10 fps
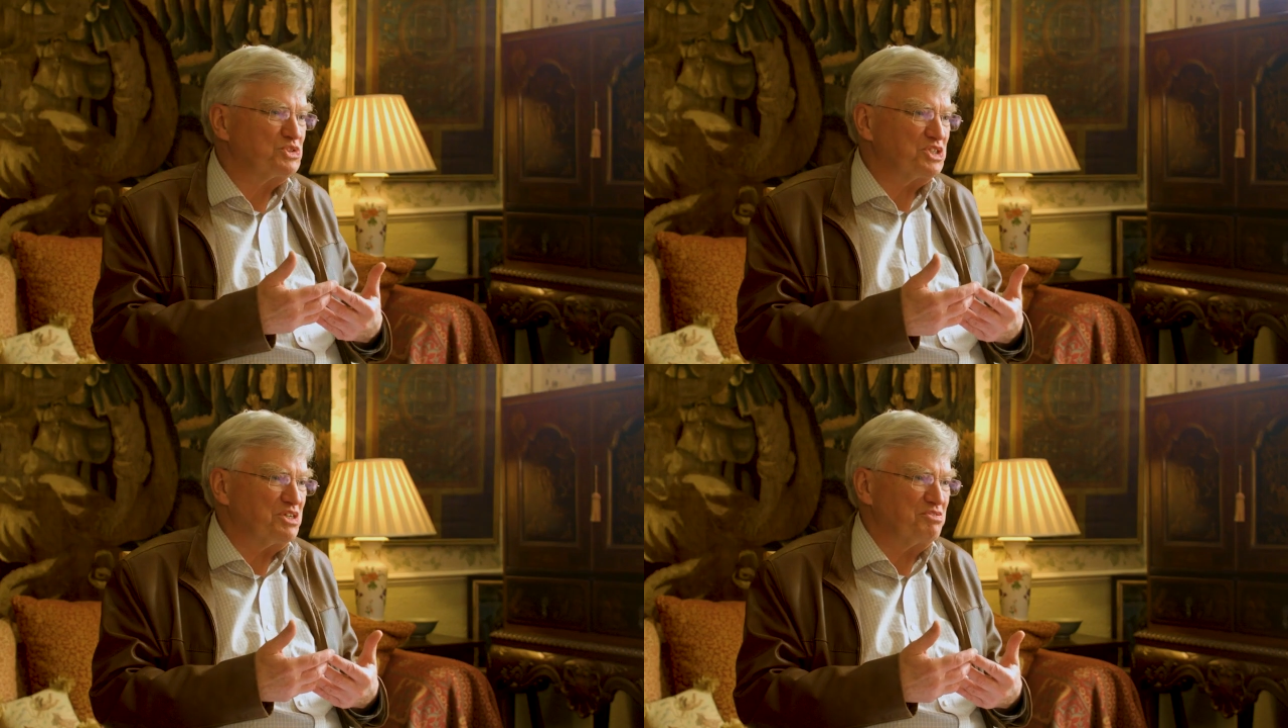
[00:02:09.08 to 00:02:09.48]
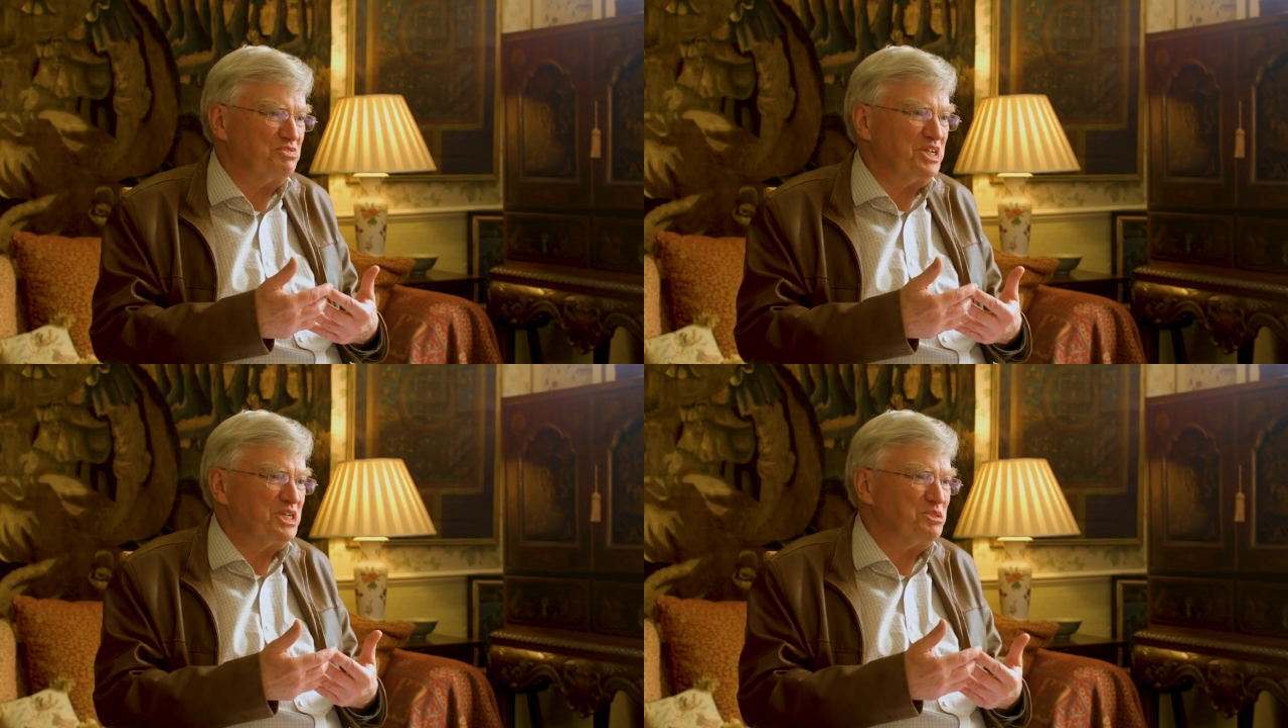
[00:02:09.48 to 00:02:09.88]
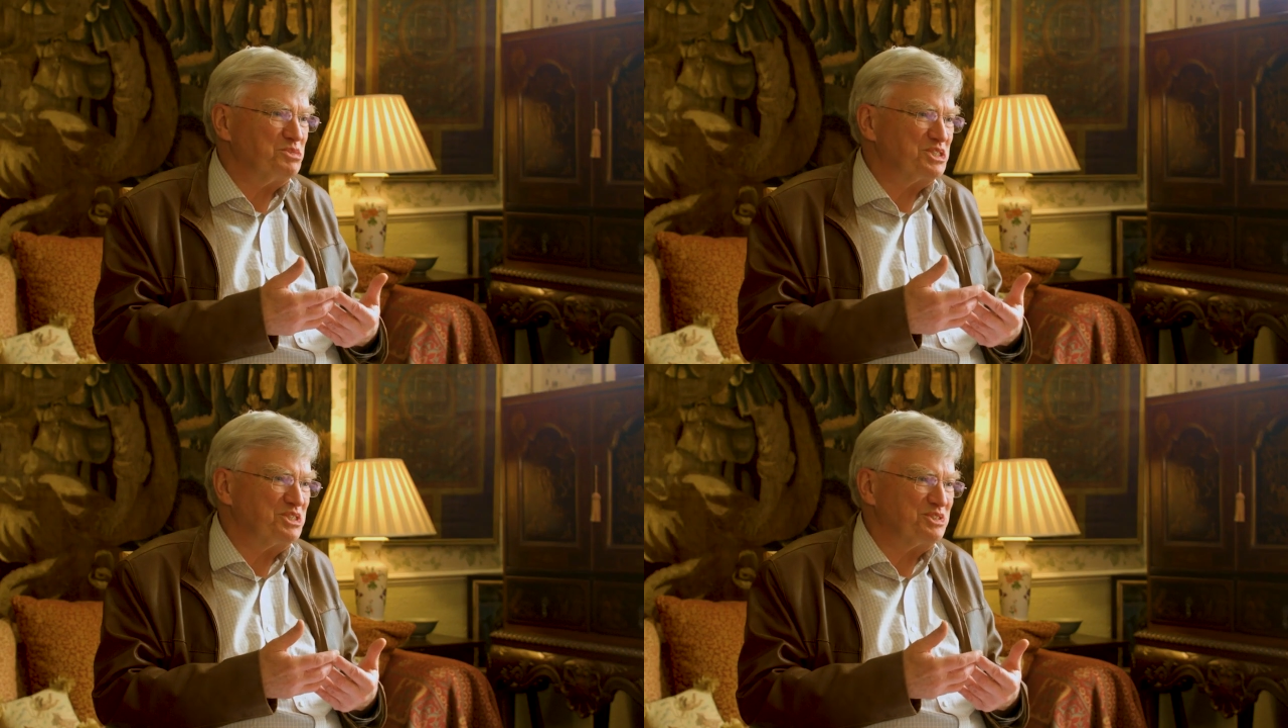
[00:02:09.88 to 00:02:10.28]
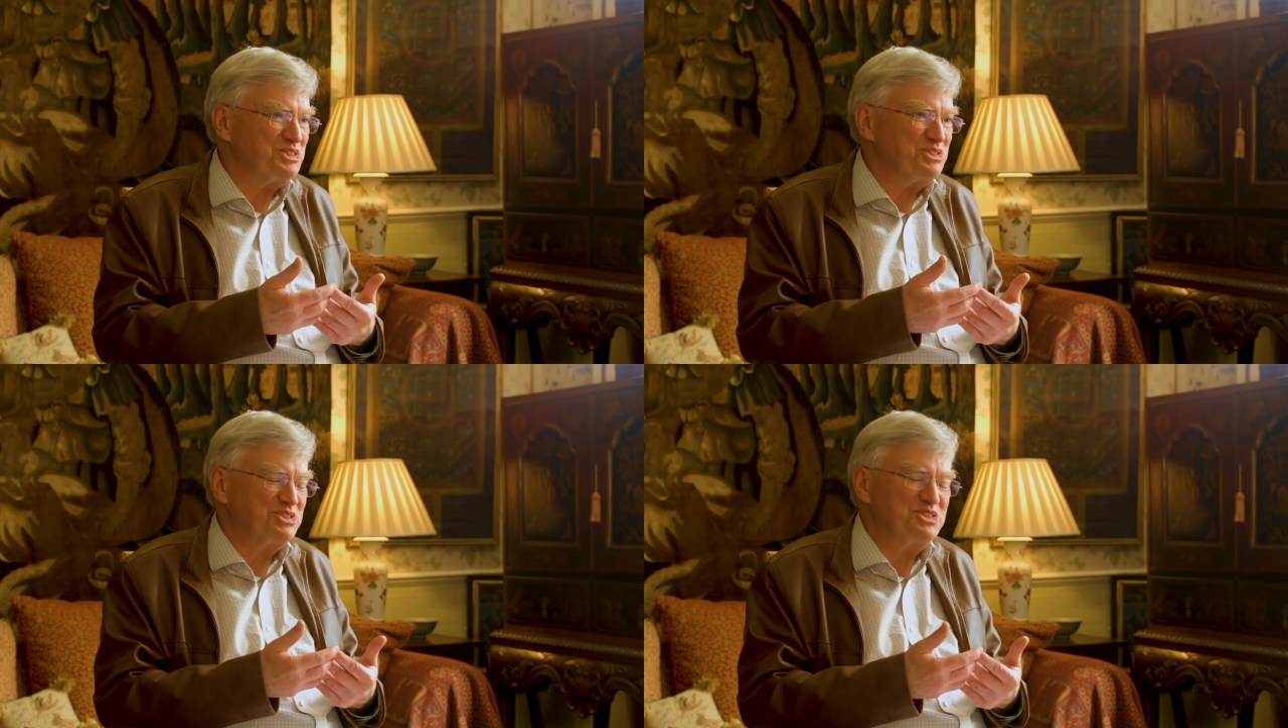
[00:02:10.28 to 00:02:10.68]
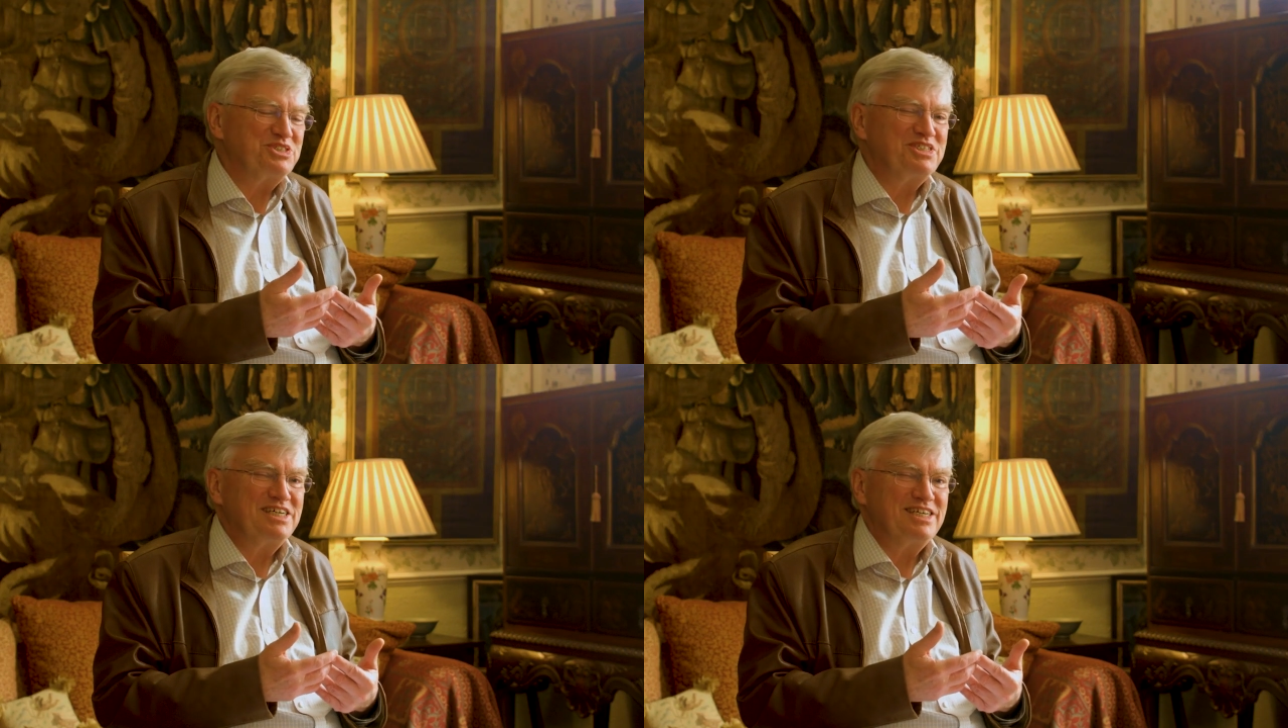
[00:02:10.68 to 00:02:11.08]
stuff, nanomaterials,
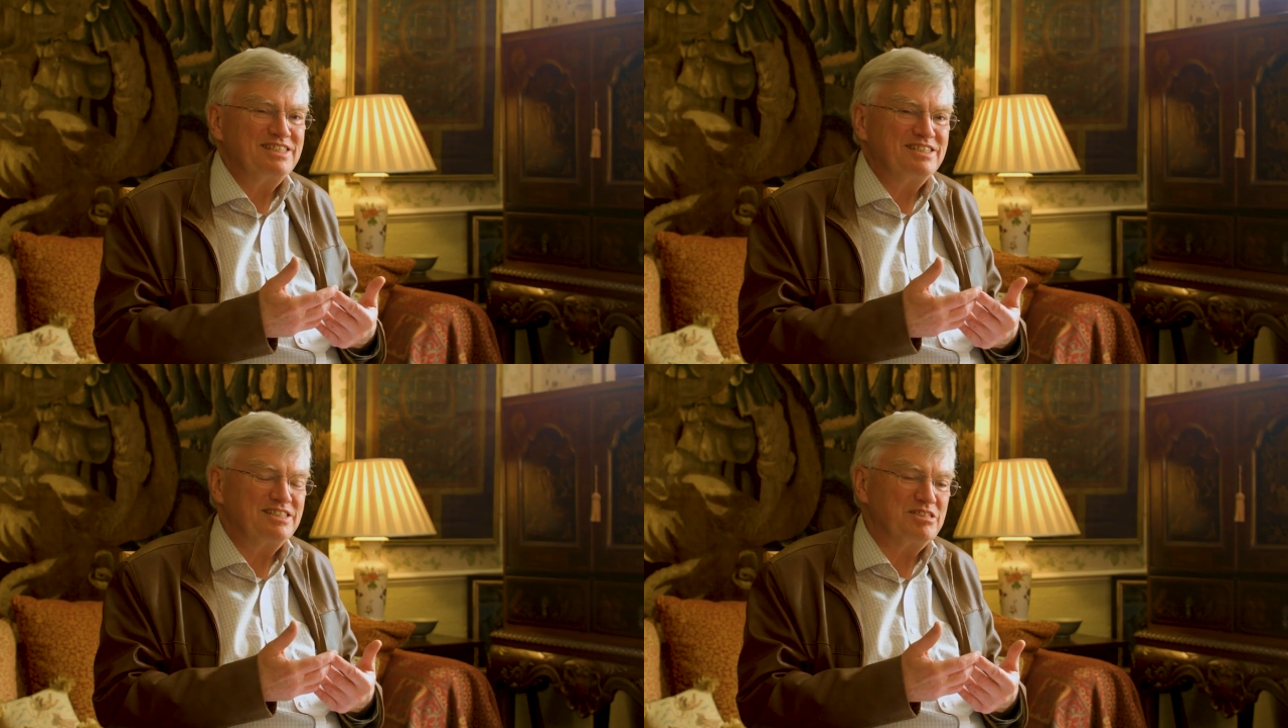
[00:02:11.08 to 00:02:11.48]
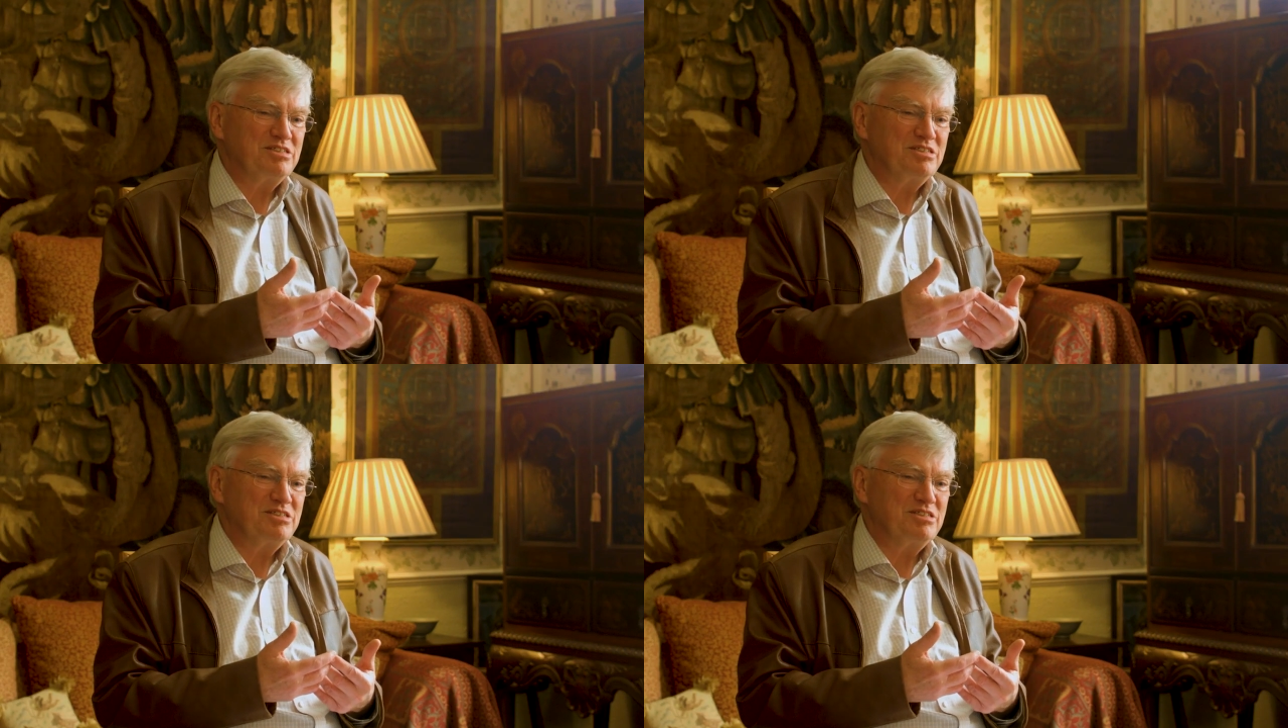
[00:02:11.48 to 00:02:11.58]
and